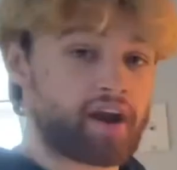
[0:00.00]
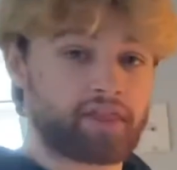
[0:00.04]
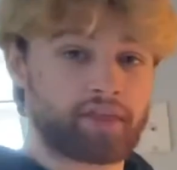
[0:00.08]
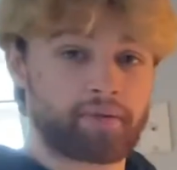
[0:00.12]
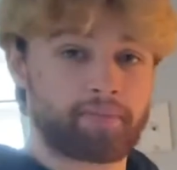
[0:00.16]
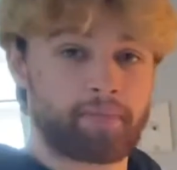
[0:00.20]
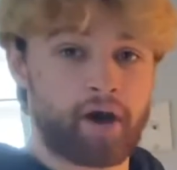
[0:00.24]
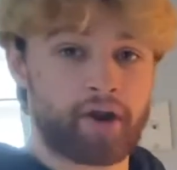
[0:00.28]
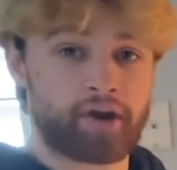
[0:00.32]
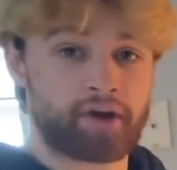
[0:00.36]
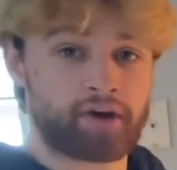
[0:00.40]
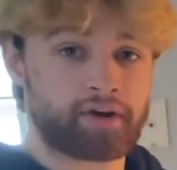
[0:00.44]
the
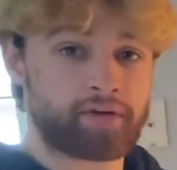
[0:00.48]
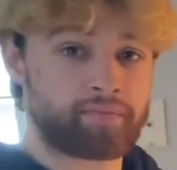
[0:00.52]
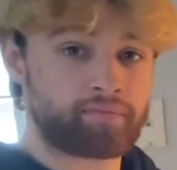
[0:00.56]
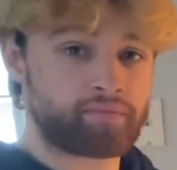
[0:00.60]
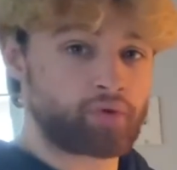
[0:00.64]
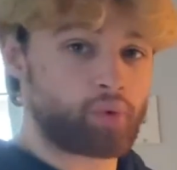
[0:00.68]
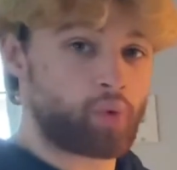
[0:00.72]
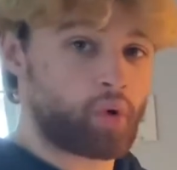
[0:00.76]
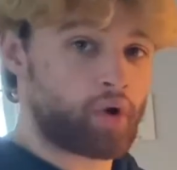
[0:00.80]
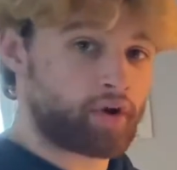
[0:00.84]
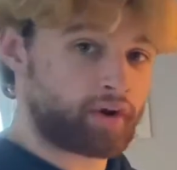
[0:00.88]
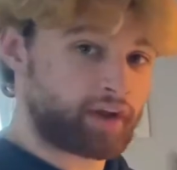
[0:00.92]
butter,
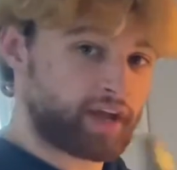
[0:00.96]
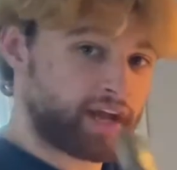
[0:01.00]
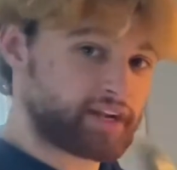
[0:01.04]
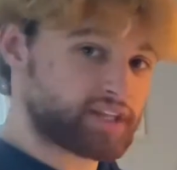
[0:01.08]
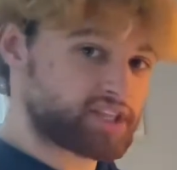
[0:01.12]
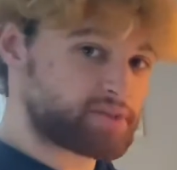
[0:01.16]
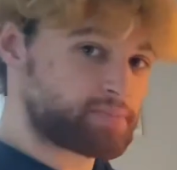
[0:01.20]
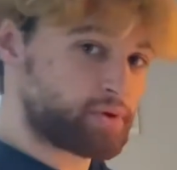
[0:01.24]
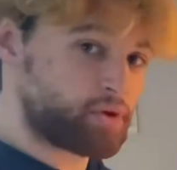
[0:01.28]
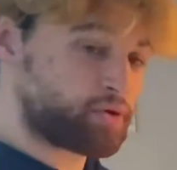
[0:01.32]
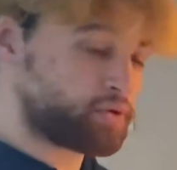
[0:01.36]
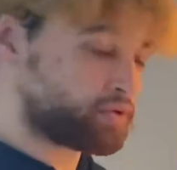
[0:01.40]
you want to get a
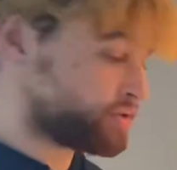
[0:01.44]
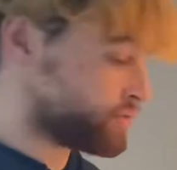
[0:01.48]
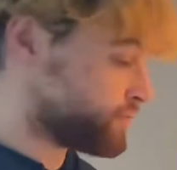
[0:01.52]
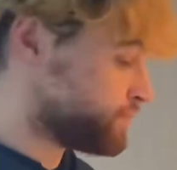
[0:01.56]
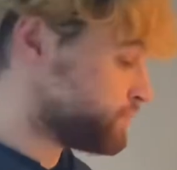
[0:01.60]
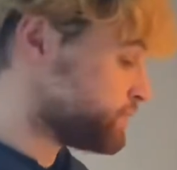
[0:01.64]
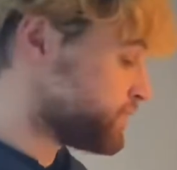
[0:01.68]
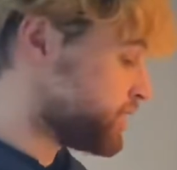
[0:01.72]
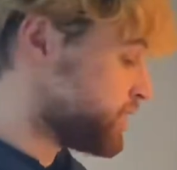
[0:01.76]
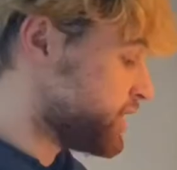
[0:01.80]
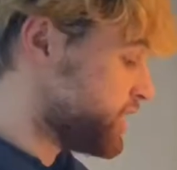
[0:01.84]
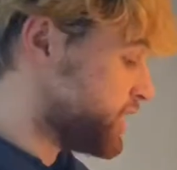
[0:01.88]

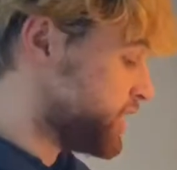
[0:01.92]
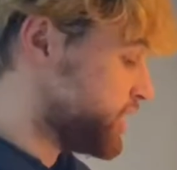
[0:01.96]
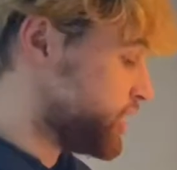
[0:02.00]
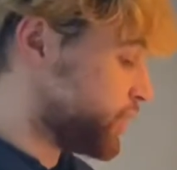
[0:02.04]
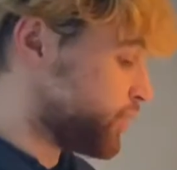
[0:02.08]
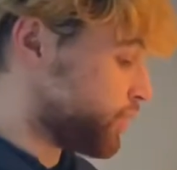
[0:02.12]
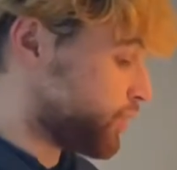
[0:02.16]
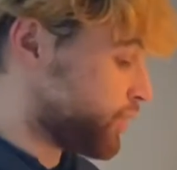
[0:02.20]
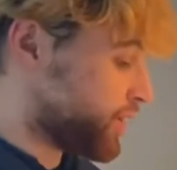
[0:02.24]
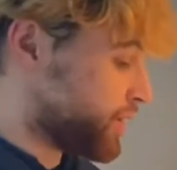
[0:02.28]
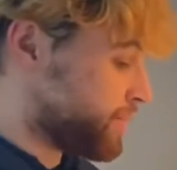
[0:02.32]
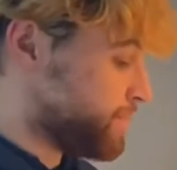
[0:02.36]
spoon and
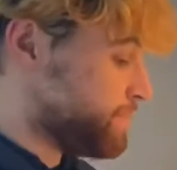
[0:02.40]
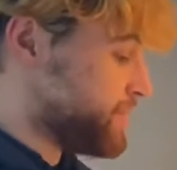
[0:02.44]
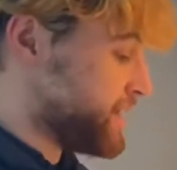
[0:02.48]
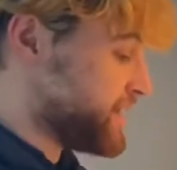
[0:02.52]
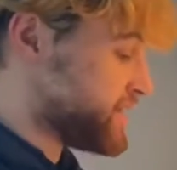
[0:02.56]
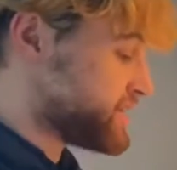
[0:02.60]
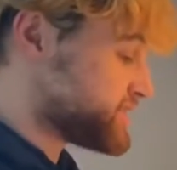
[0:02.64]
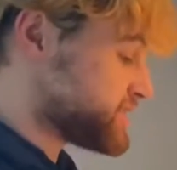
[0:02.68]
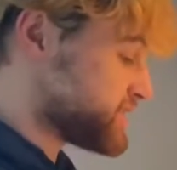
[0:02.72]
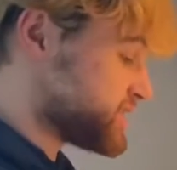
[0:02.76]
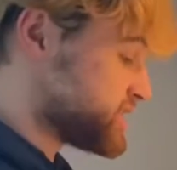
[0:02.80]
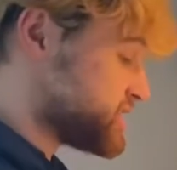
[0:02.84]
you want to
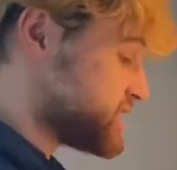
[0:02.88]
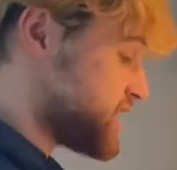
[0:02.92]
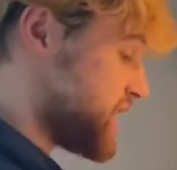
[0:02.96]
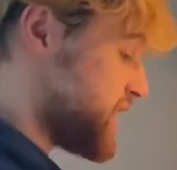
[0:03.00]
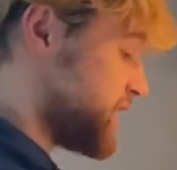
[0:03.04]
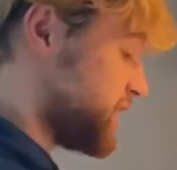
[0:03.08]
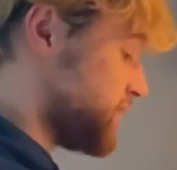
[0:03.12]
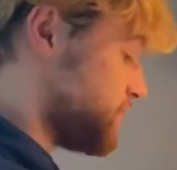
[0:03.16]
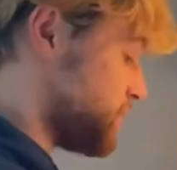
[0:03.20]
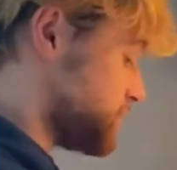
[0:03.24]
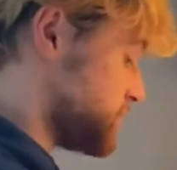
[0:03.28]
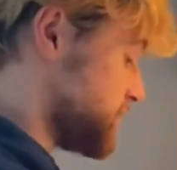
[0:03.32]
baste the
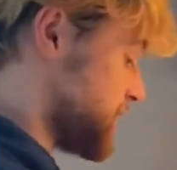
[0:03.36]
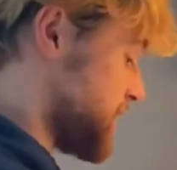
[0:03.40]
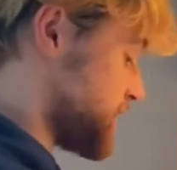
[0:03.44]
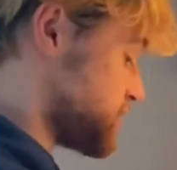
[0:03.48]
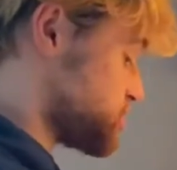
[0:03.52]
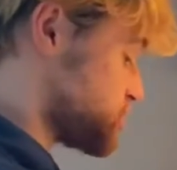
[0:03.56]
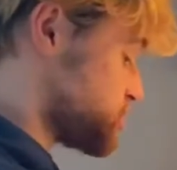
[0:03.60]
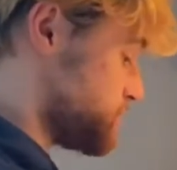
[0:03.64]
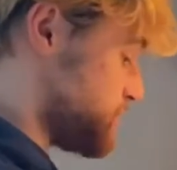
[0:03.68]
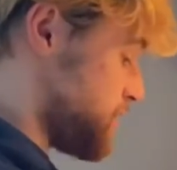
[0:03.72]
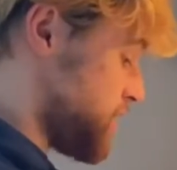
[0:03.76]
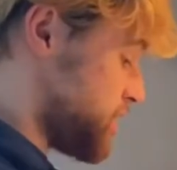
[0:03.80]
steak with the
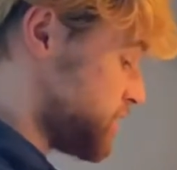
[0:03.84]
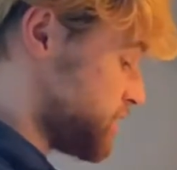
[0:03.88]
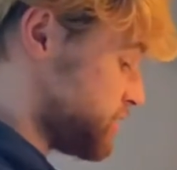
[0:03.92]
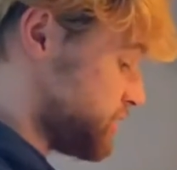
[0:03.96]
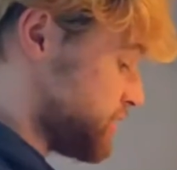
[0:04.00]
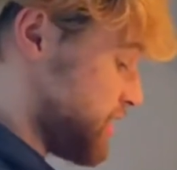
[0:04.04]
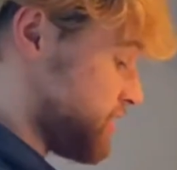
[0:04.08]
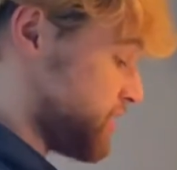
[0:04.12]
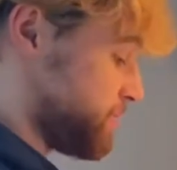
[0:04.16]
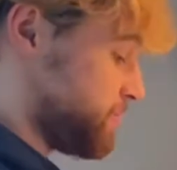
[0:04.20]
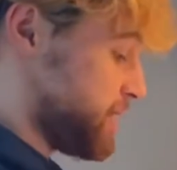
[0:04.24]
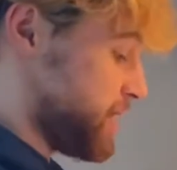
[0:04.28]
extra butter
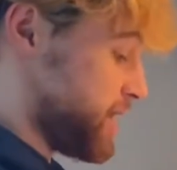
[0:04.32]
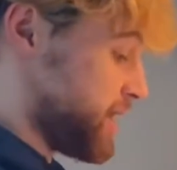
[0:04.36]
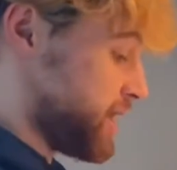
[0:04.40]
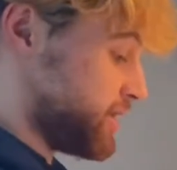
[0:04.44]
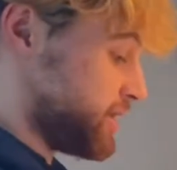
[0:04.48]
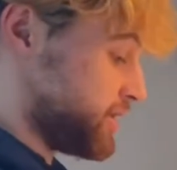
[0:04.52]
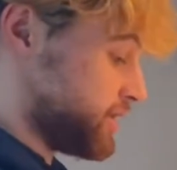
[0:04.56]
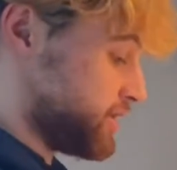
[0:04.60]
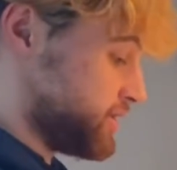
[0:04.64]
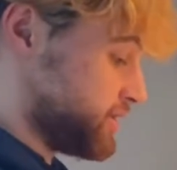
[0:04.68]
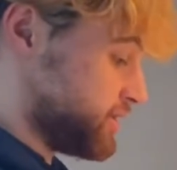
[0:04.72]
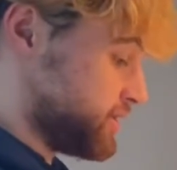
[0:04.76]
around the pan.
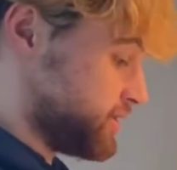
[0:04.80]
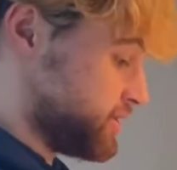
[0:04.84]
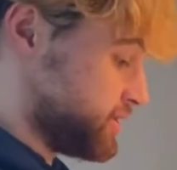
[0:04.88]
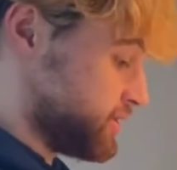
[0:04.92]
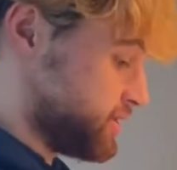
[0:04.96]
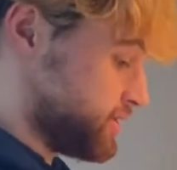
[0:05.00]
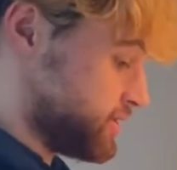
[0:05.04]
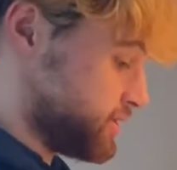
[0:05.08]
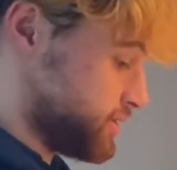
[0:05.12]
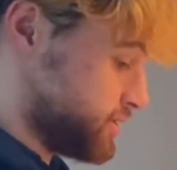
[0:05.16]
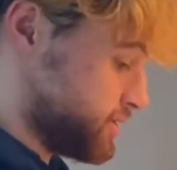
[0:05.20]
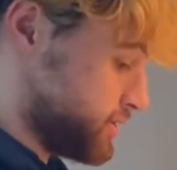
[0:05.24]

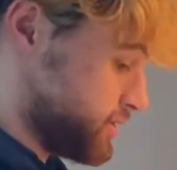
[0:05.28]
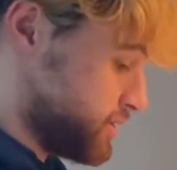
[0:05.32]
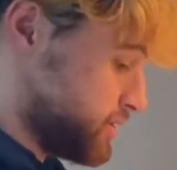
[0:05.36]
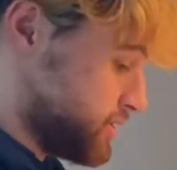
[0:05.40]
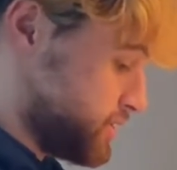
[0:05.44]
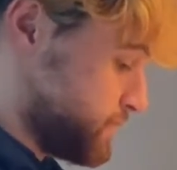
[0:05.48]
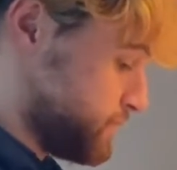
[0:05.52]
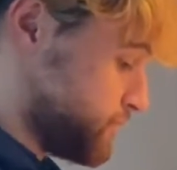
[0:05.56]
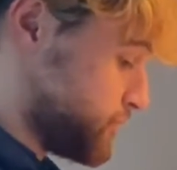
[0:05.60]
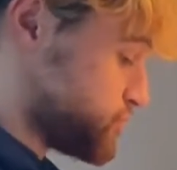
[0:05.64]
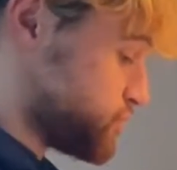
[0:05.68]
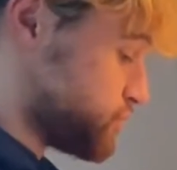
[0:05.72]

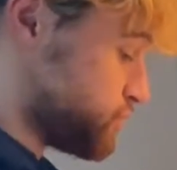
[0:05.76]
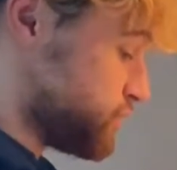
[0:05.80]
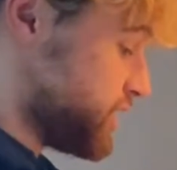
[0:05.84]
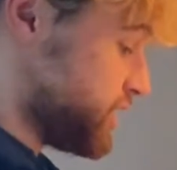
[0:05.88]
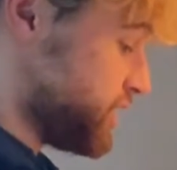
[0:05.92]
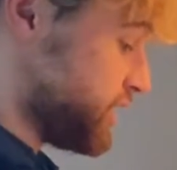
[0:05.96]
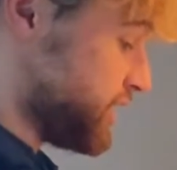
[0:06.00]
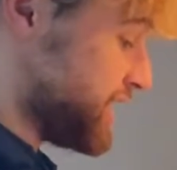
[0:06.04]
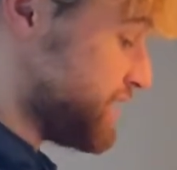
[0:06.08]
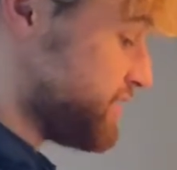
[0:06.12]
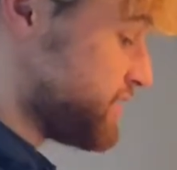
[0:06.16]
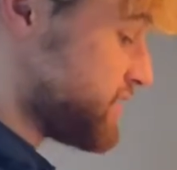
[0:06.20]
This will
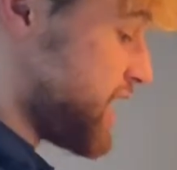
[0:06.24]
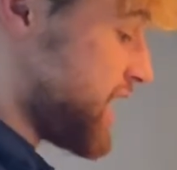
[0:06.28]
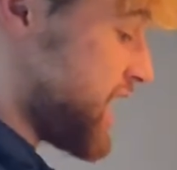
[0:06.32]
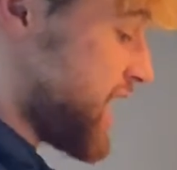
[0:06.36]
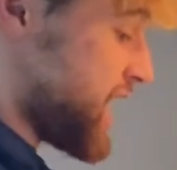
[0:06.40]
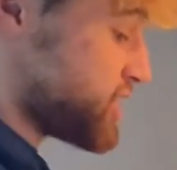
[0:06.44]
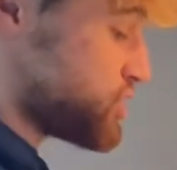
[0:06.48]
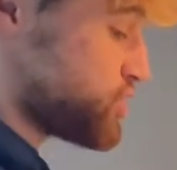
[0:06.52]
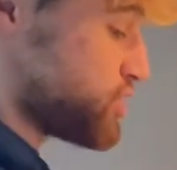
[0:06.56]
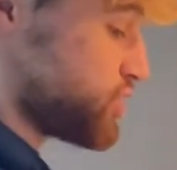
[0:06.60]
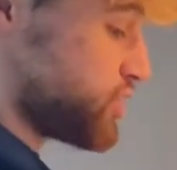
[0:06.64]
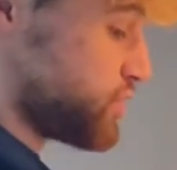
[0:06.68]
really give you that
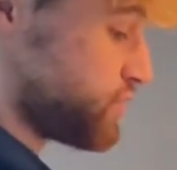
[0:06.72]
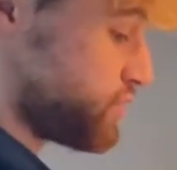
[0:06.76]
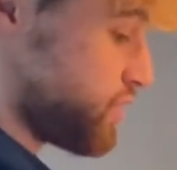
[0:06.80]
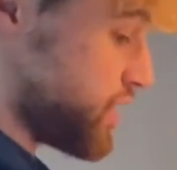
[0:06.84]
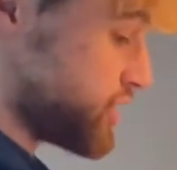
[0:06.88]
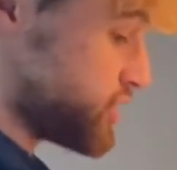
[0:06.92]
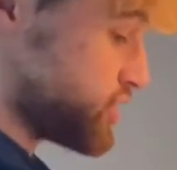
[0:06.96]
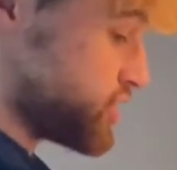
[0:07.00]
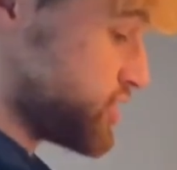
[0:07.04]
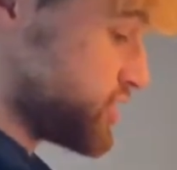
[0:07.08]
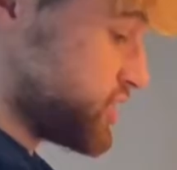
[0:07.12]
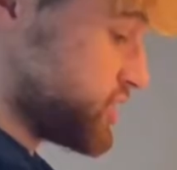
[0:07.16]
extra
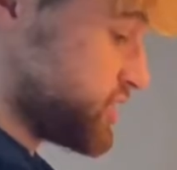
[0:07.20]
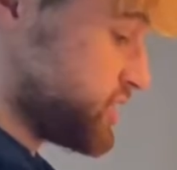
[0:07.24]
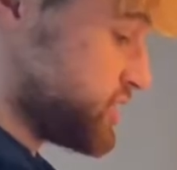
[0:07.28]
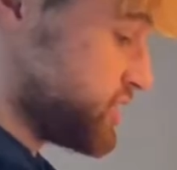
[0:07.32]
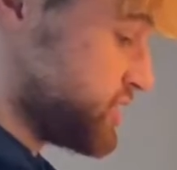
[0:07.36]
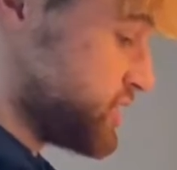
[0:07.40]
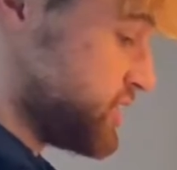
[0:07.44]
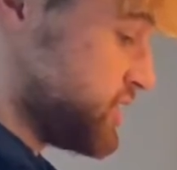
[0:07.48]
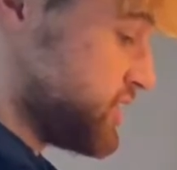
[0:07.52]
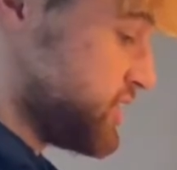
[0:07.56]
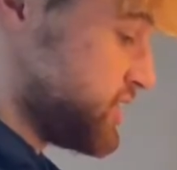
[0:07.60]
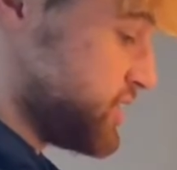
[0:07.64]
crunch
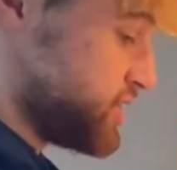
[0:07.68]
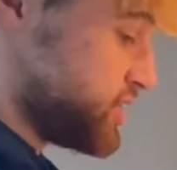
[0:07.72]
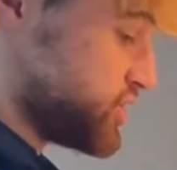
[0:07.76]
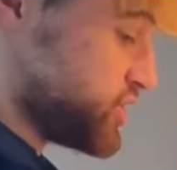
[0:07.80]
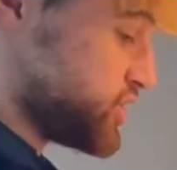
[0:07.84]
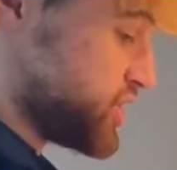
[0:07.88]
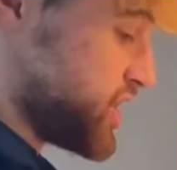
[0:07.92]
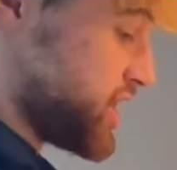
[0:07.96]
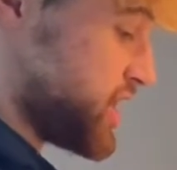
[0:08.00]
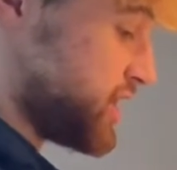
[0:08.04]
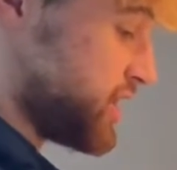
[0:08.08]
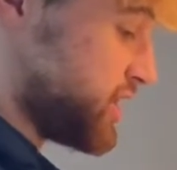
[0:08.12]
to your
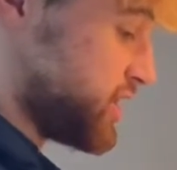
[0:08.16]
steak.